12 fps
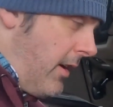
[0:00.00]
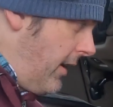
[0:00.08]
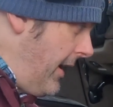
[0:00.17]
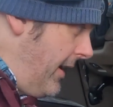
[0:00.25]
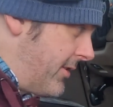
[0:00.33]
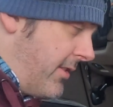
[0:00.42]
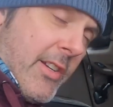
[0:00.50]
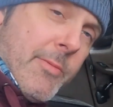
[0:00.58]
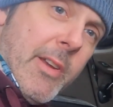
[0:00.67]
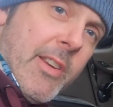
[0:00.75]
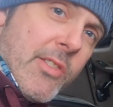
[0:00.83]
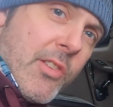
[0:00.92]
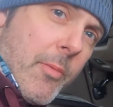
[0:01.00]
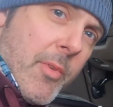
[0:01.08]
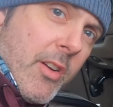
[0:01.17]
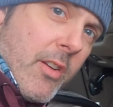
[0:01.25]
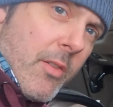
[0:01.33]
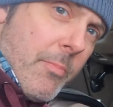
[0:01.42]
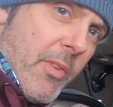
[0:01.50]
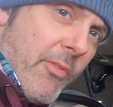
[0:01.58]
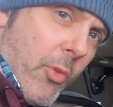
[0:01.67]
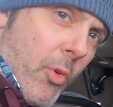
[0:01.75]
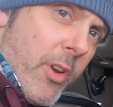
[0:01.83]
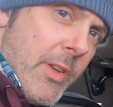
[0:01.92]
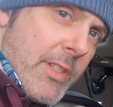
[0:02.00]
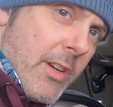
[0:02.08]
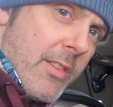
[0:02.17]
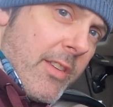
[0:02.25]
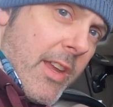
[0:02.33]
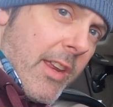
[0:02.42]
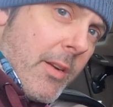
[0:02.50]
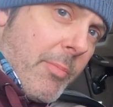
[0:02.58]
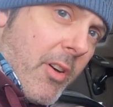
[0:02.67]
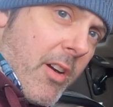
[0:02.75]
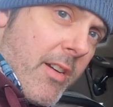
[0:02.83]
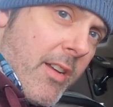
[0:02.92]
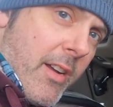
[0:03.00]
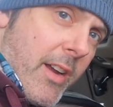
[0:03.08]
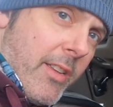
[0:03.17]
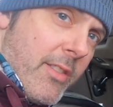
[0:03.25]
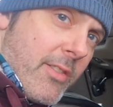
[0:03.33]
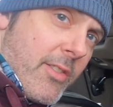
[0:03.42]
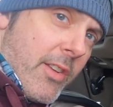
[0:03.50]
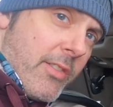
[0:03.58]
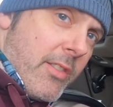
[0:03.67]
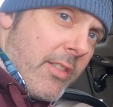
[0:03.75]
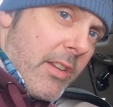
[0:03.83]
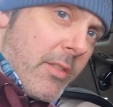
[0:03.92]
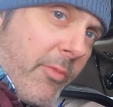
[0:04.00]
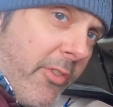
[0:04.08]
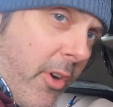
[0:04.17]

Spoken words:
All right, so here's my distributor. Before you start taking it apart, I highly suggest you take some